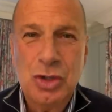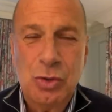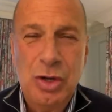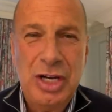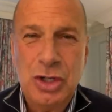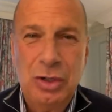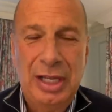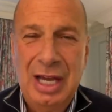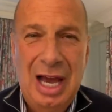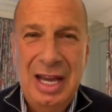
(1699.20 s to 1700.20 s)
Rudy
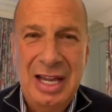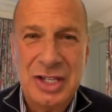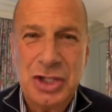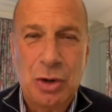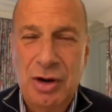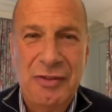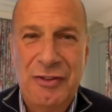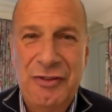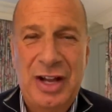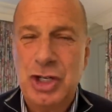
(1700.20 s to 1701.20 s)
Giuliani as sort of a
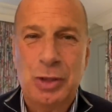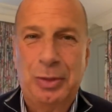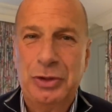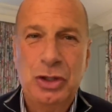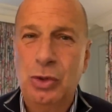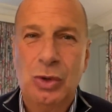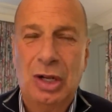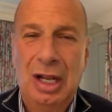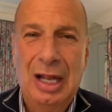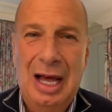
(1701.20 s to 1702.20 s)
fungible
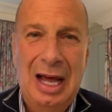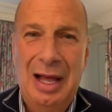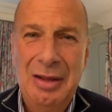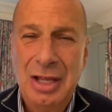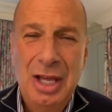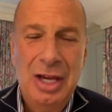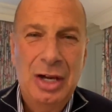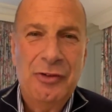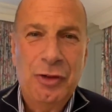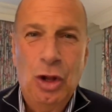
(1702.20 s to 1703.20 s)
tool. Uh,
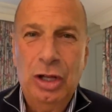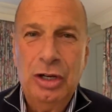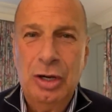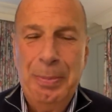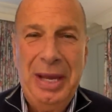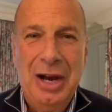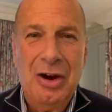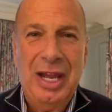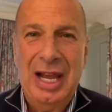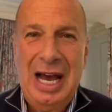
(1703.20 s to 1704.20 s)
Volker,
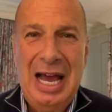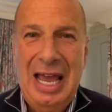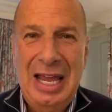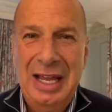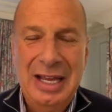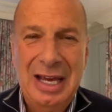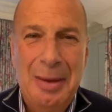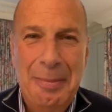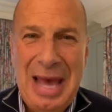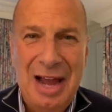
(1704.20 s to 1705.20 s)
Perry, and I come
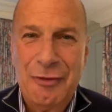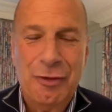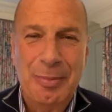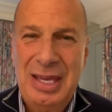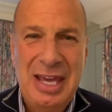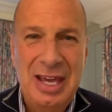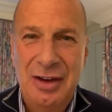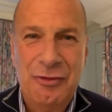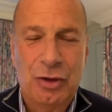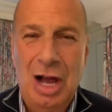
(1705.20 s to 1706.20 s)
back from
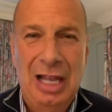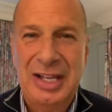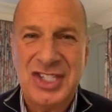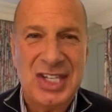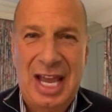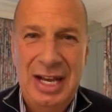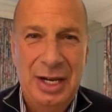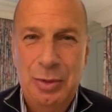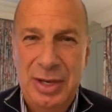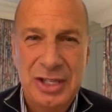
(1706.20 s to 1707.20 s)
Kiev. We're all excited.
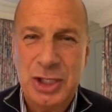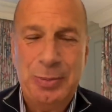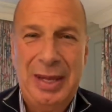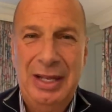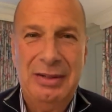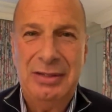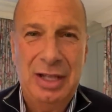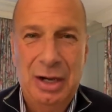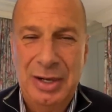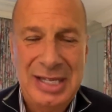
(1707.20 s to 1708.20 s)
We had spent, you
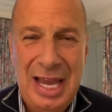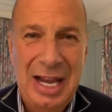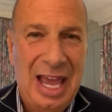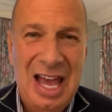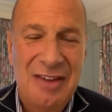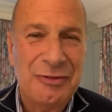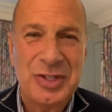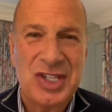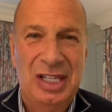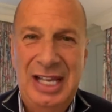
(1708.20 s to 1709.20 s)
know, a day and a half with
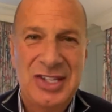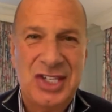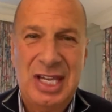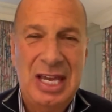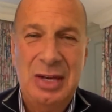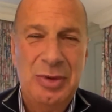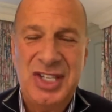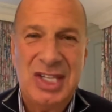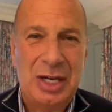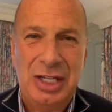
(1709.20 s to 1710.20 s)
Zelensky. We
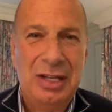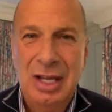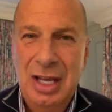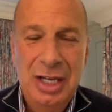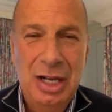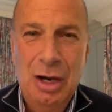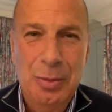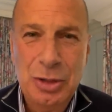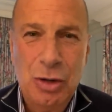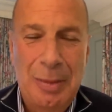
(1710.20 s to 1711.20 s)
said, you know,
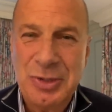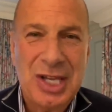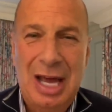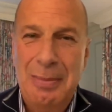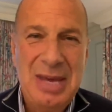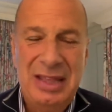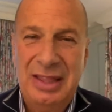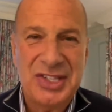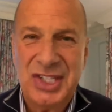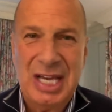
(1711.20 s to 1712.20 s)
Trump's got to meet
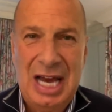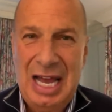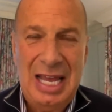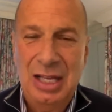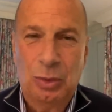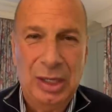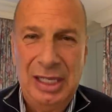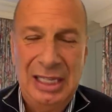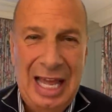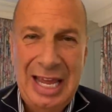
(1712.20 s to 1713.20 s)
this guy. He'll really
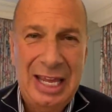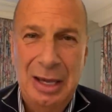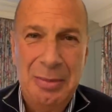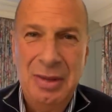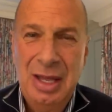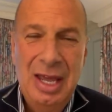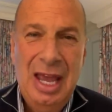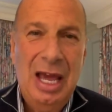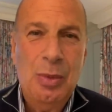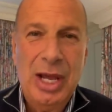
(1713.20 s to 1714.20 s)
like him.
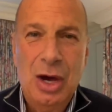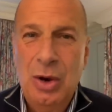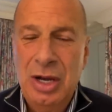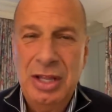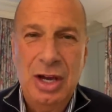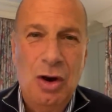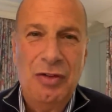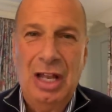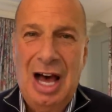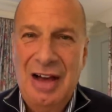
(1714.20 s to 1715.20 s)
And we go into the Oval
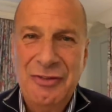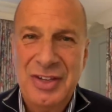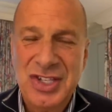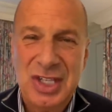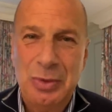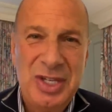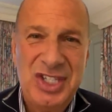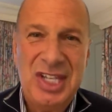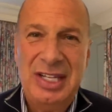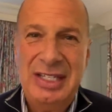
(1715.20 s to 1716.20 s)
Office and we
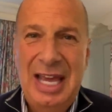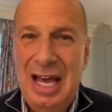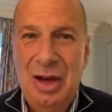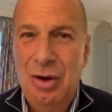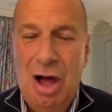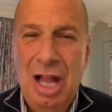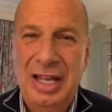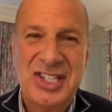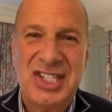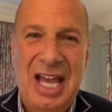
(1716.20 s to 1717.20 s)
sit down, all
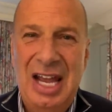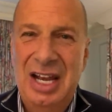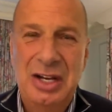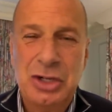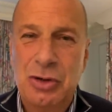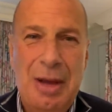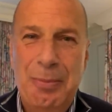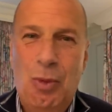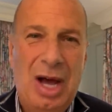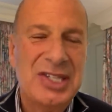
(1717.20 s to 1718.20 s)
excited. And Trump
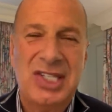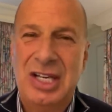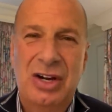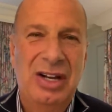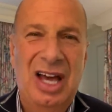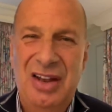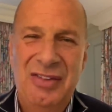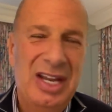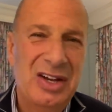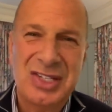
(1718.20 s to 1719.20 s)
wants to hear none of it.
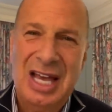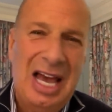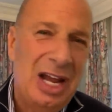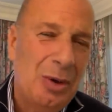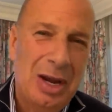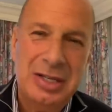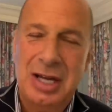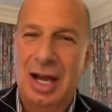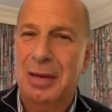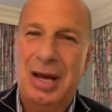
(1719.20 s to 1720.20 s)
He goes, I don't want to
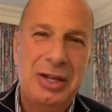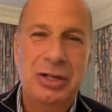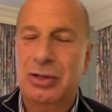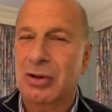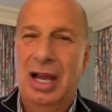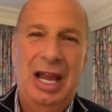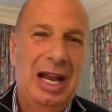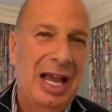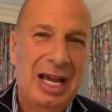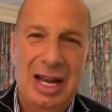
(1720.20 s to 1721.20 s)
talk about Ukraine. I
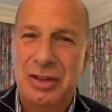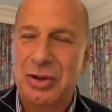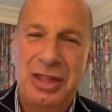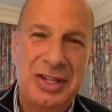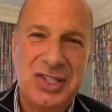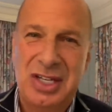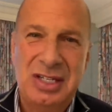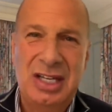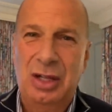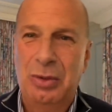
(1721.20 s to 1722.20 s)
got other things to
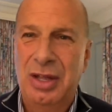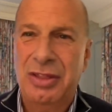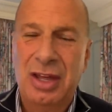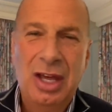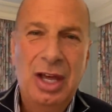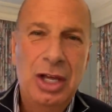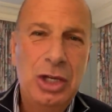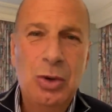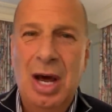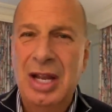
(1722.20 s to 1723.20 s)
deal with. You
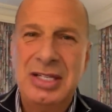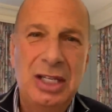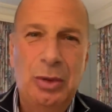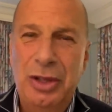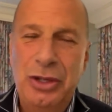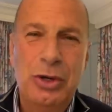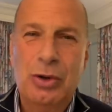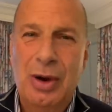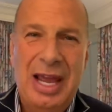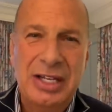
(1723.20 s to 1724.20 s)
want to deal with
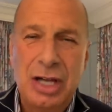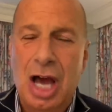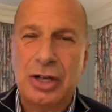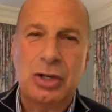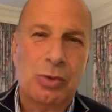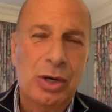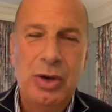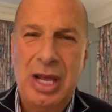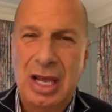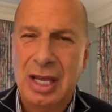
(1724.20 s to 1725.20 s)
Ukraine? Talk to
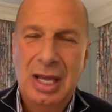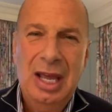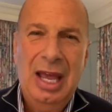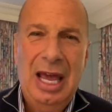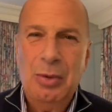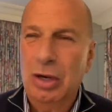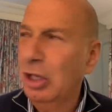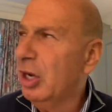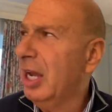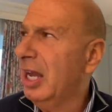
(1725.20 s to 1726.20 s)
Rudy. And we're
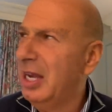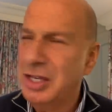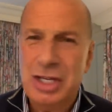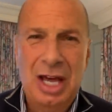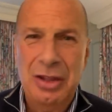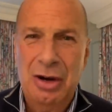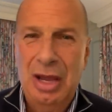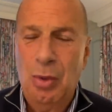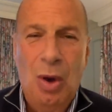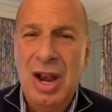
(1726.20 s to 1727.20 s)
looking at each other, and
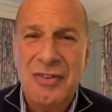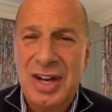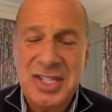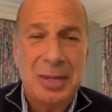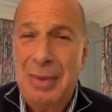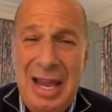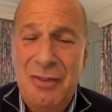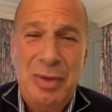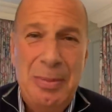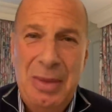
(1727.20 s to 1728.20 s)
one of us, it might have
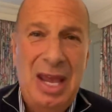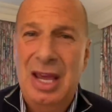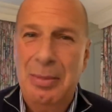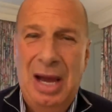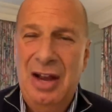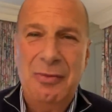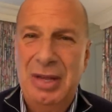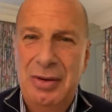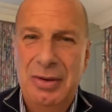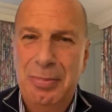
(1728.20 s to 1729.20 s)
been me, it might have
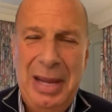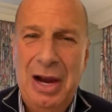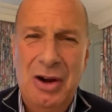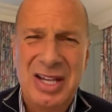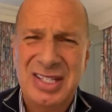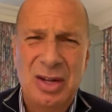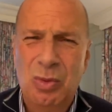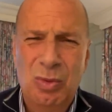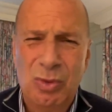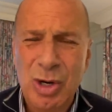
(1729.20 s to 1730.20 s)
been Perry, said,
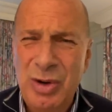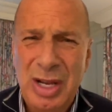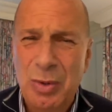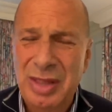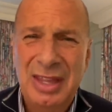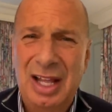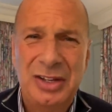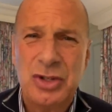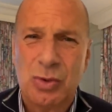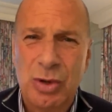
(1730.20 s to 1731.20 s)
Rudy, what the hell does
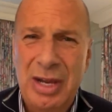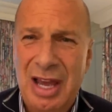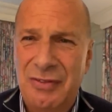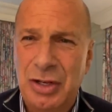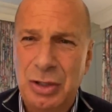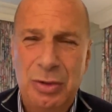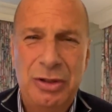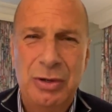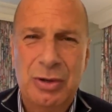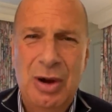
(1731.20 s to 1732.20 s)
Rudy have to do with
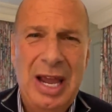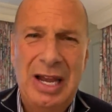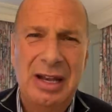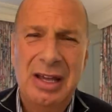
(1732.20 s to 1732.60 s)
Ukraine?